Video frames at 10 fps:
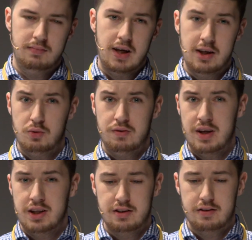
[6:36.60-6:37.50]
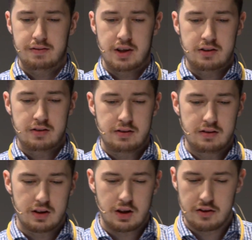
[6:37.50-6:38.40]
As with any interface,
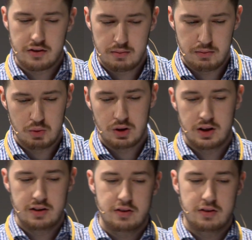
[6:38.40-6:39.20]
a custom UI